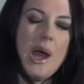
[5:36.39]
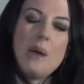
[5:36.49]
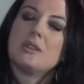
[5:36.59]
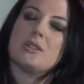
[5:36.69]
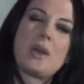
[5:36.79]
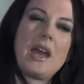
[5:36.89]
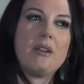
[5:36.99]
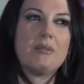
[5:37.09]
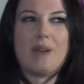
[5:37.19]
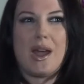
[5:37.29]
But that's
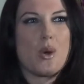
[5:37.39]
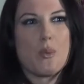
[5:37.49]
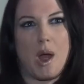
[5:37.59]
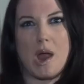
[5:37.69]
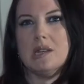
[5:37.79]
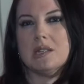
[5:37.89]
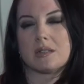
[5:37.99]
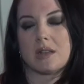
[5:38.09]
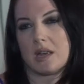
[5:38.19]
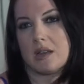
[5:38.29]
okay. I don't
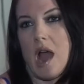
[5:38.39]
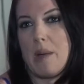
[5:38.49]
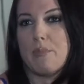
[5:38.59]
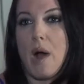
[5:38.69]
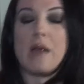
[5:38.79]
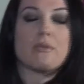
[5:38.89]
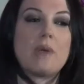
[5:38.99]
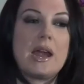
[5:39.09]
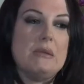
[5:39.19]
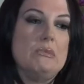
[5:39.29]
mind. Like I
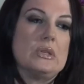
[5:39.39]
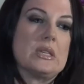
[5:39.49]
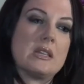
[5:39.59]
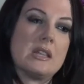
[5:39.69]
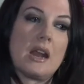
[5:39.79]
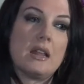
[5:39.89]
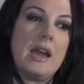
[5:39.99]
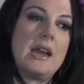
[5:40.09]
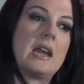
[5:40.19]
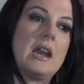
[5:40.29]
write music that I
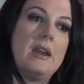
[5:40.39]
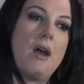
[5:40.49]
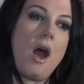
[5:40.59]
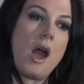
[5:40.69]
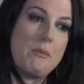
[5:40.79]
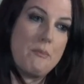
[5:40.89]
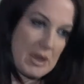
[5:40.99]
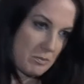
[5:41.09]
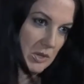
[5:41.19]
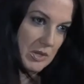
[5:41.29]
like, and I
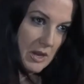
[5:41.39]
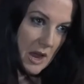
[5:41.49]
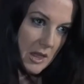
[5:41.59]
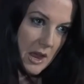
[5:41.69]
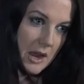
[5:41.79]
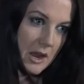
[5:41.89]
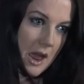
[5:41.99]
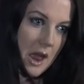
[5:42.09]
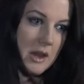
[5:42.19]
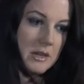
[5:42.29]
make music I like,
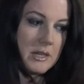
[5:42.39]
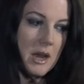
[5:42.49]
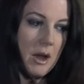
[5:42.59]
and